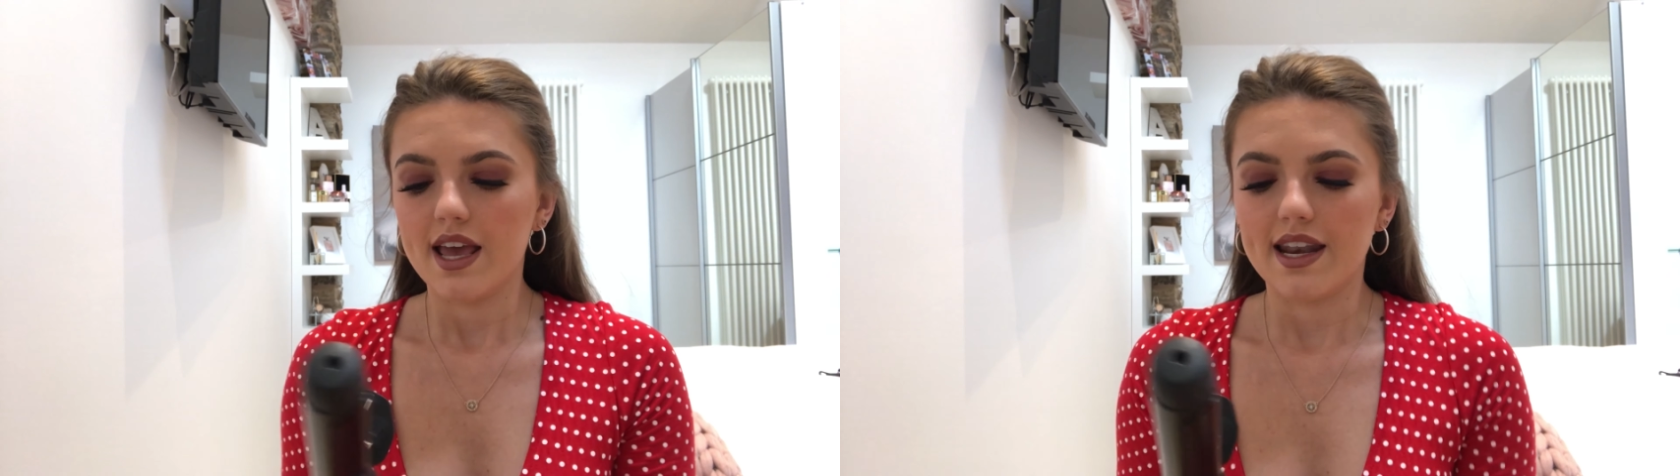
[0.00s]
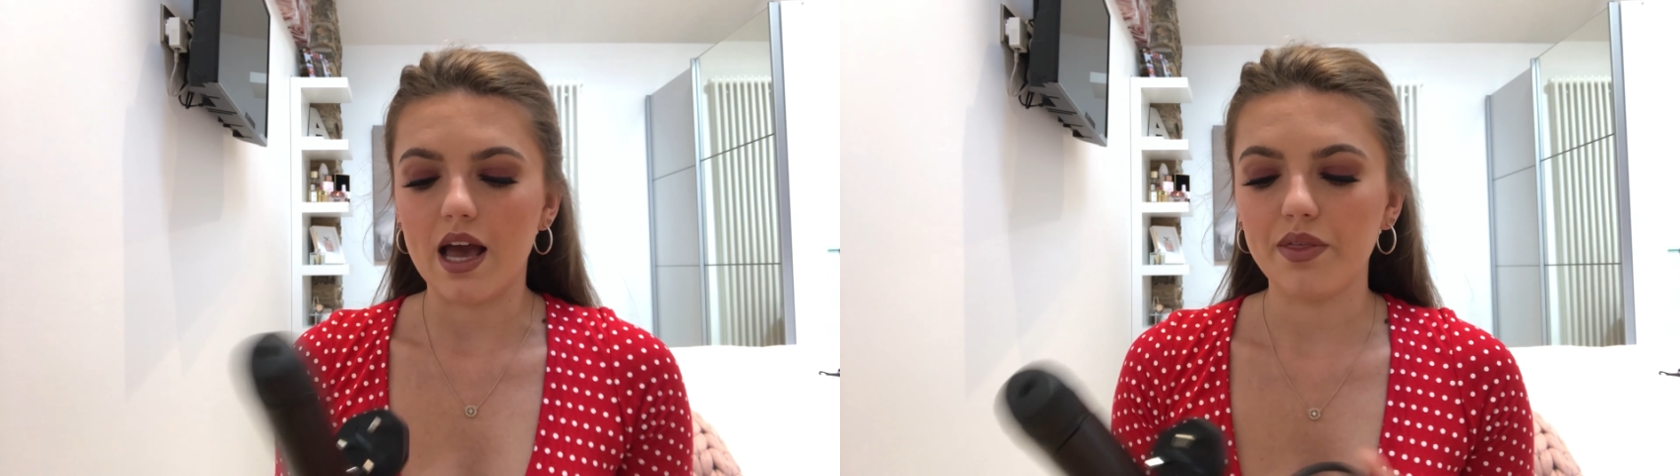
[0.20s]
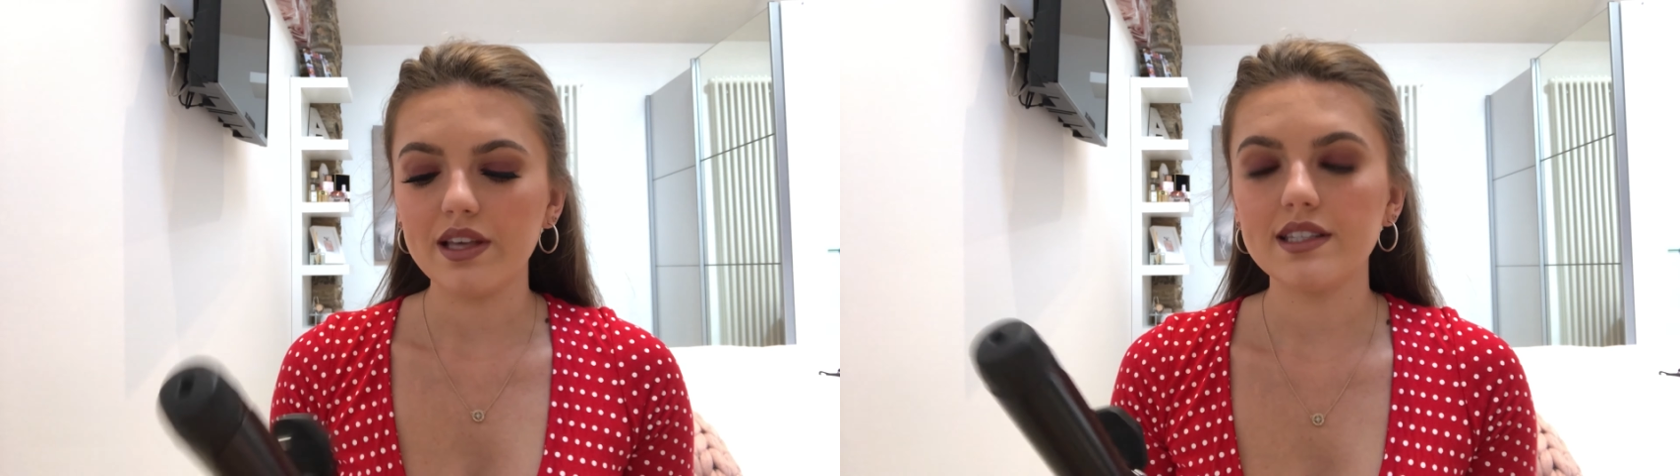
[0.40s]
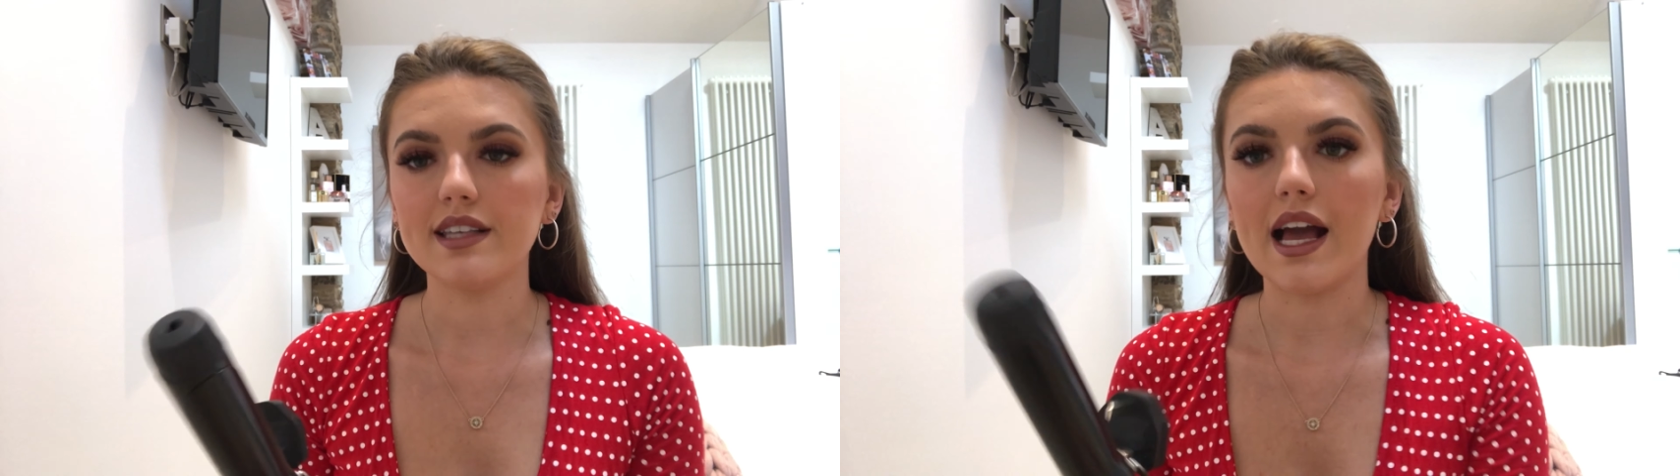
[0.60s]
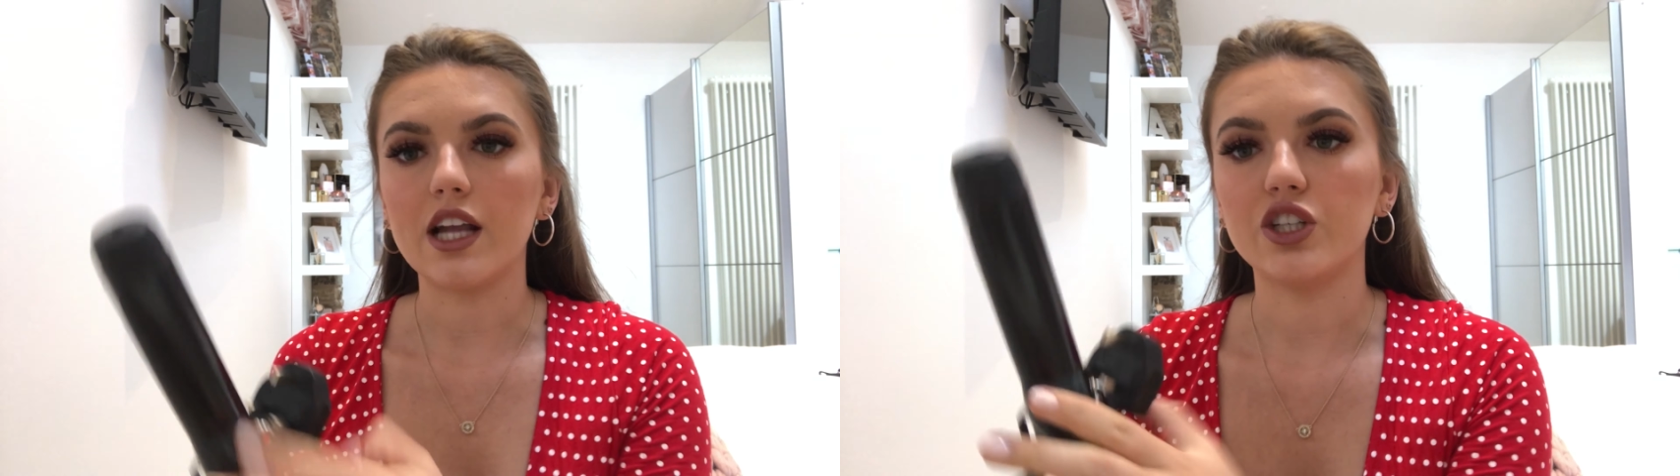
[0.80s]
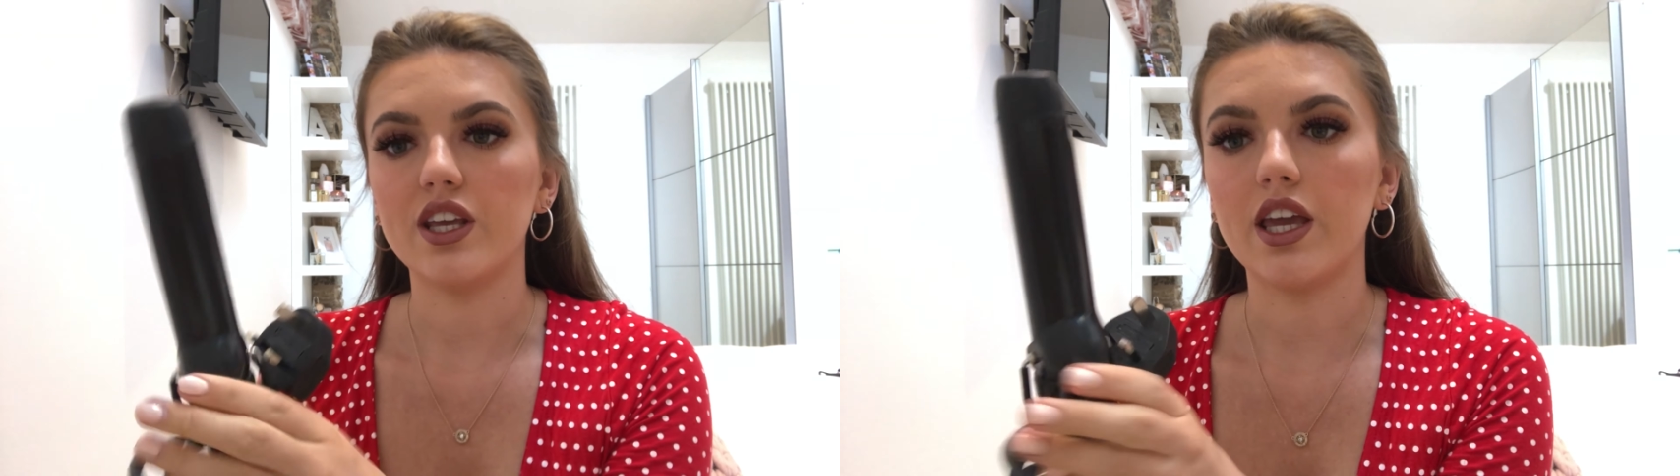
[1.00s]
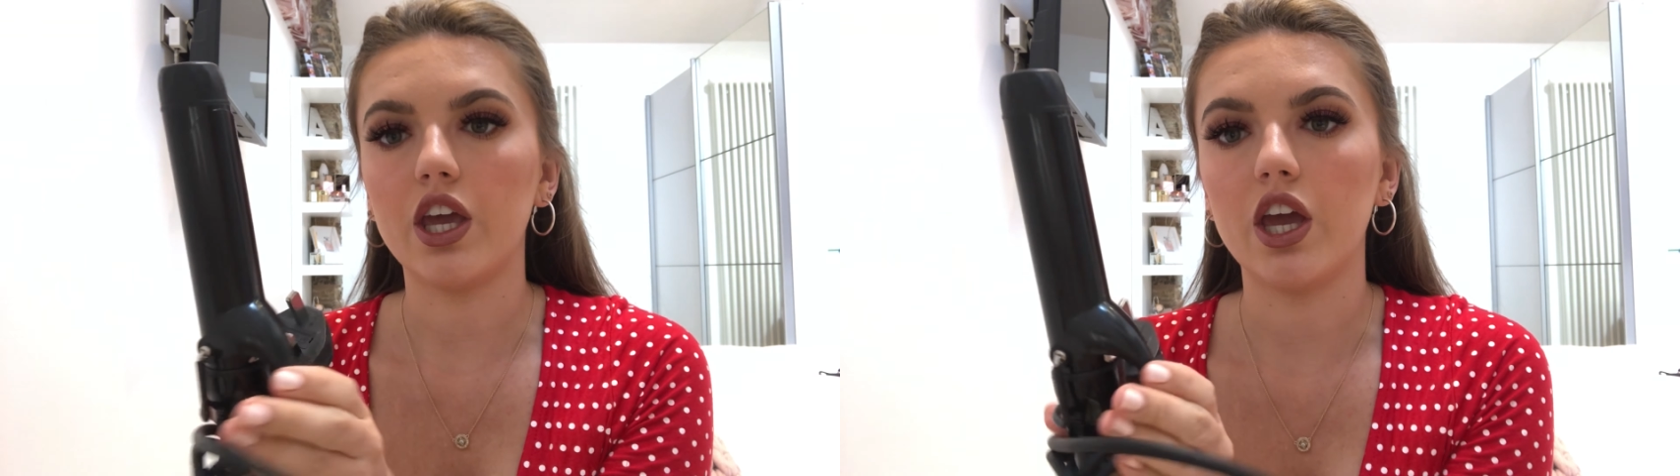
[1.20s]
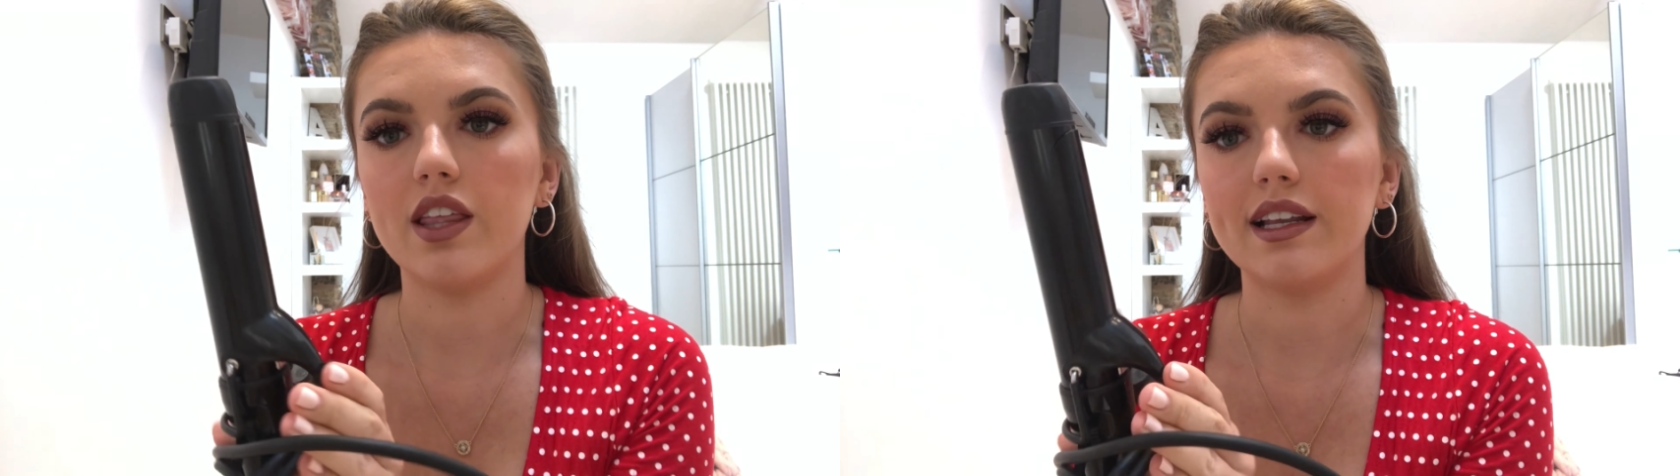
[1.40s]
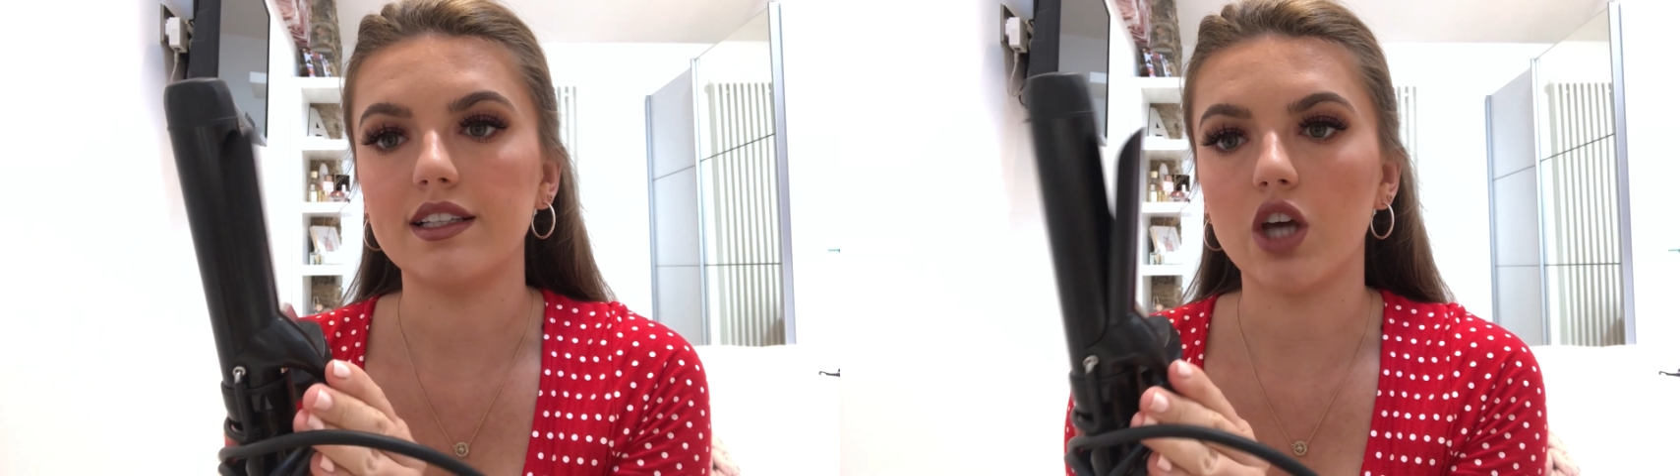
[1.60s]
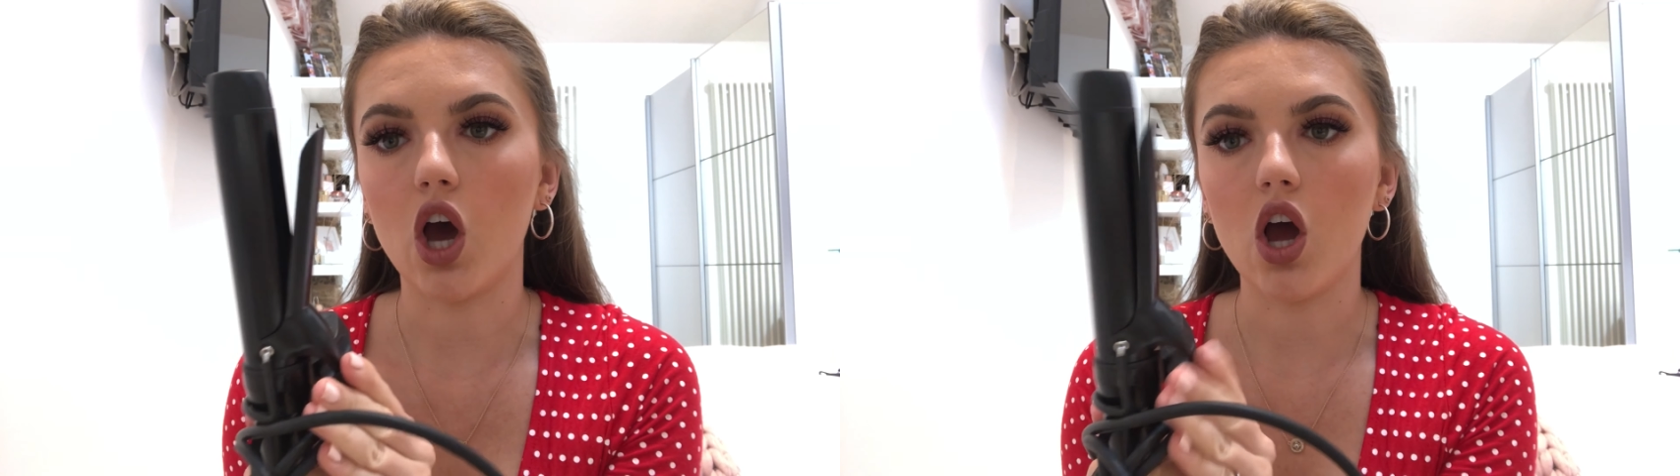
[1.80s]
Now this is actually a curling
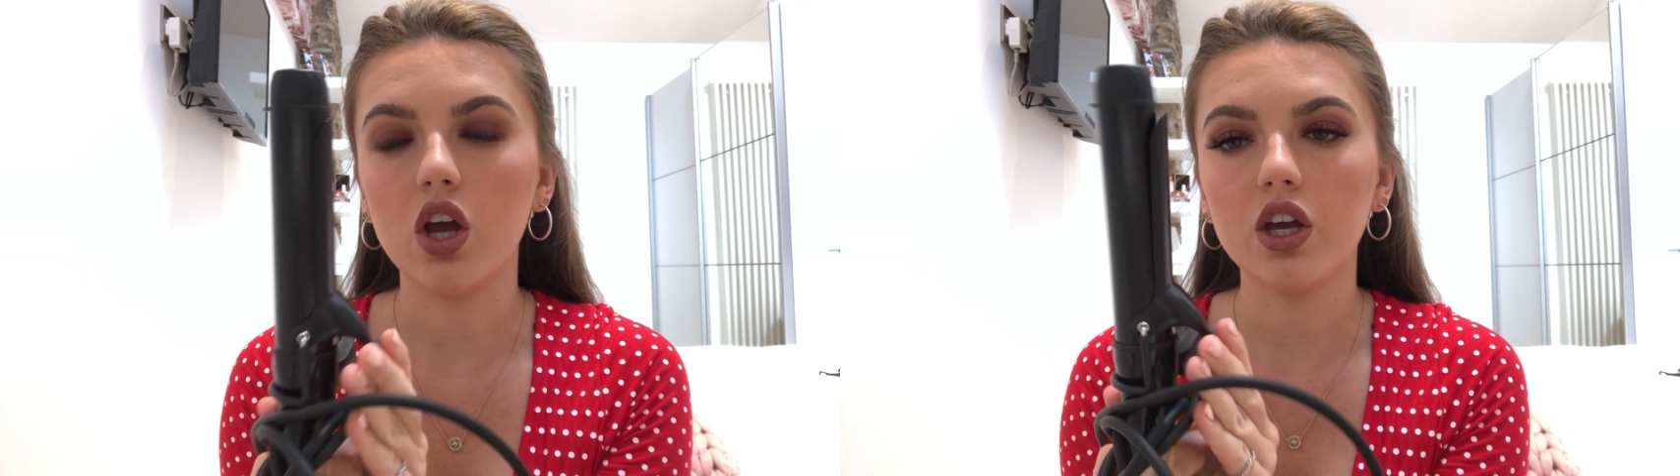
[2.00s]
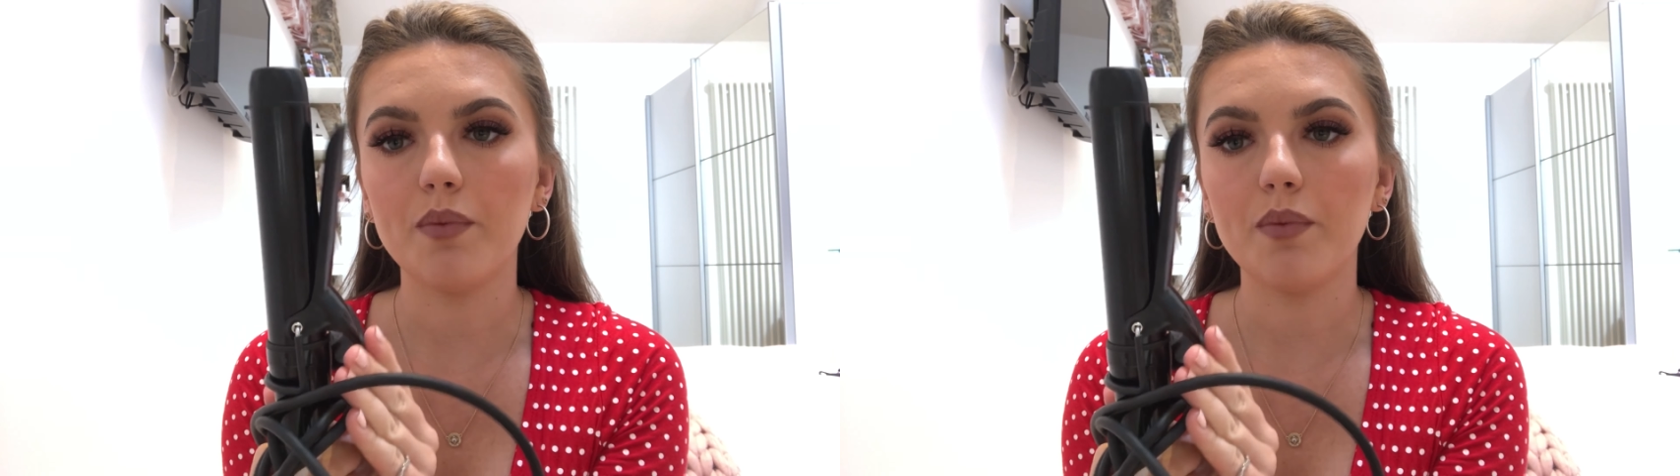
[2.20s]
tong,